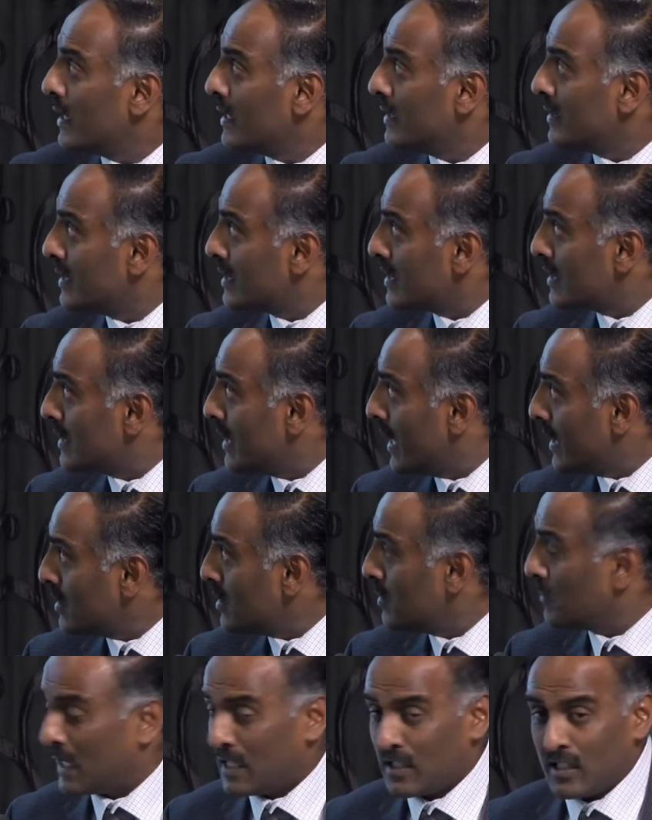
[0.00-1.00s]
This is yet
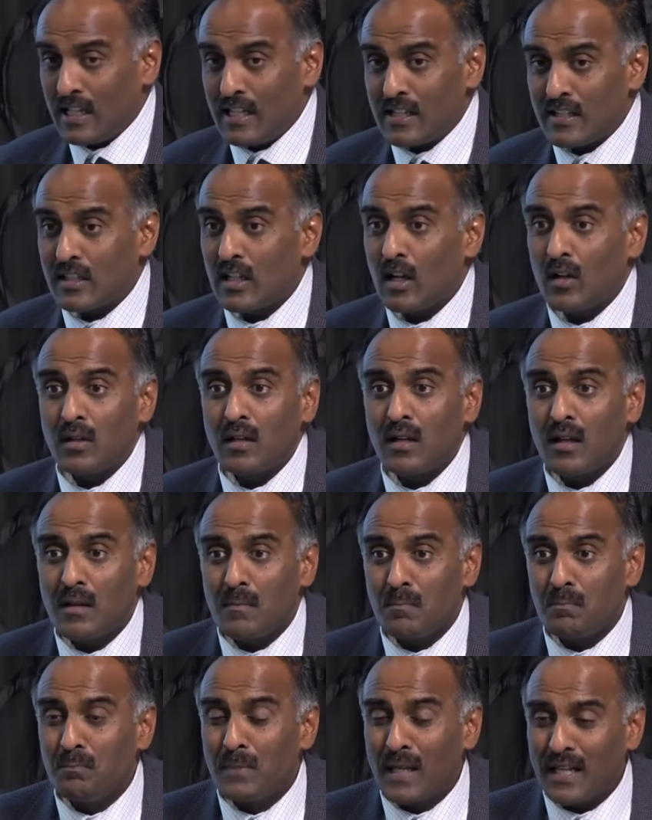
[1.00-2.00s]
to be teased out.
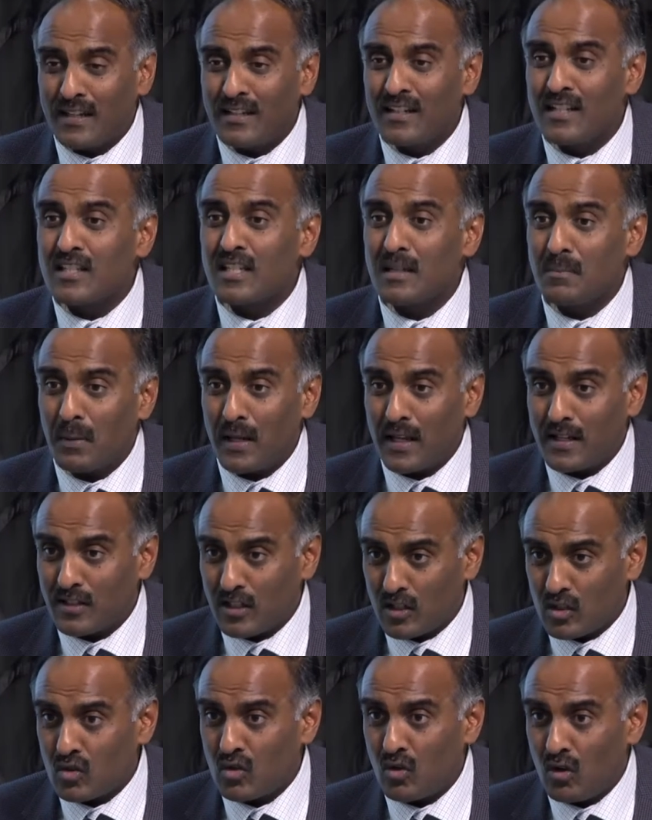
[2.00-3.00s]
Malignancy plays a
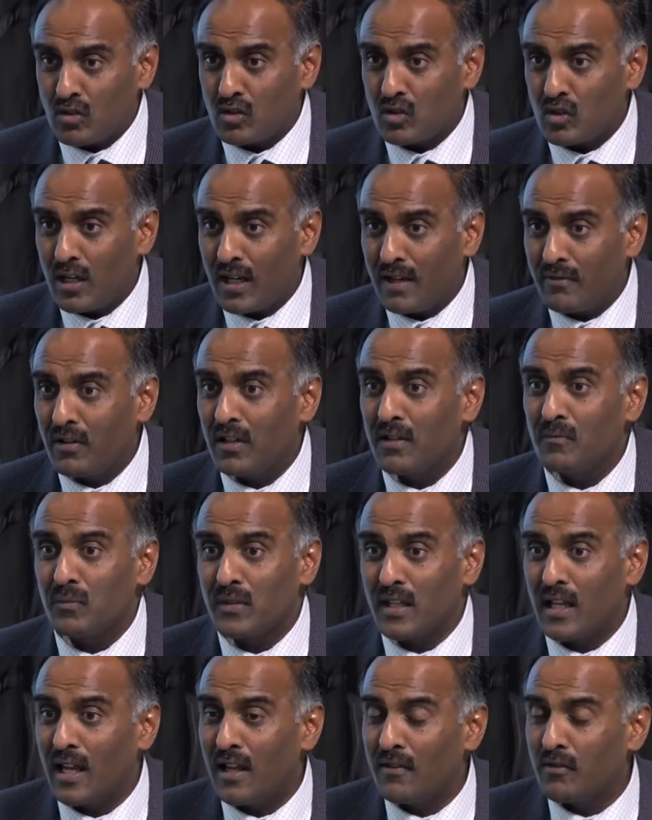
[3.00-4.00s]
strong driver.
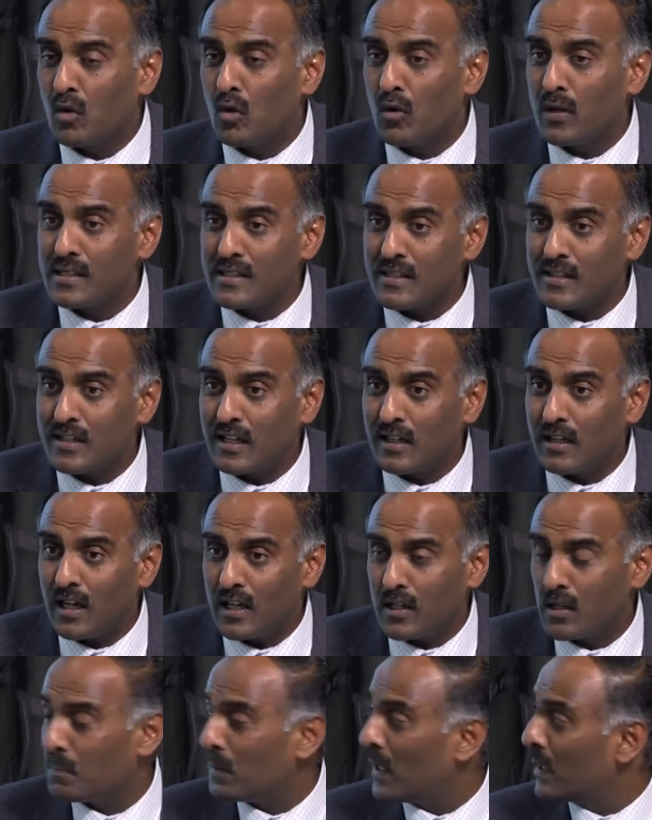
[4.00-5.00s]
They have coexisting
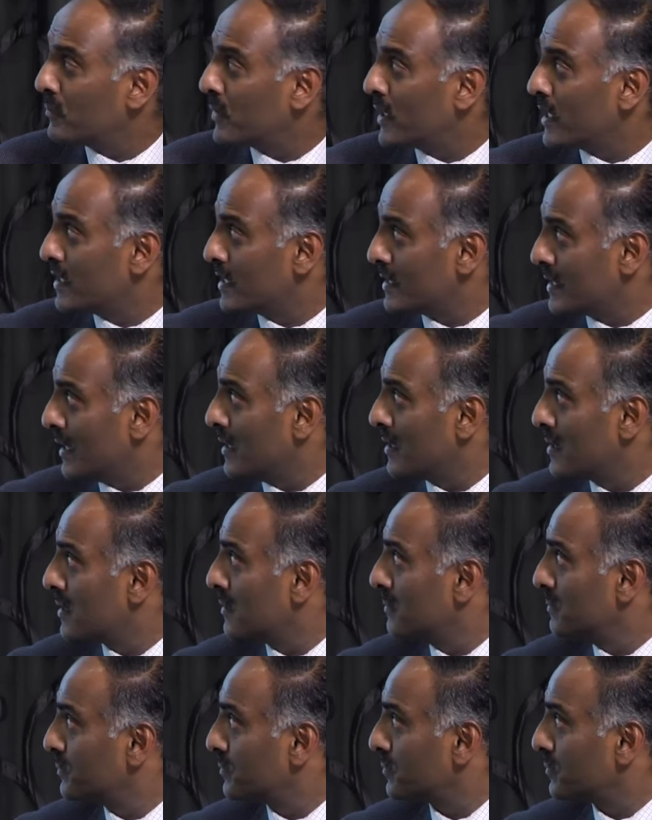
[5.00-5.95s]
cardiopulmonary disease.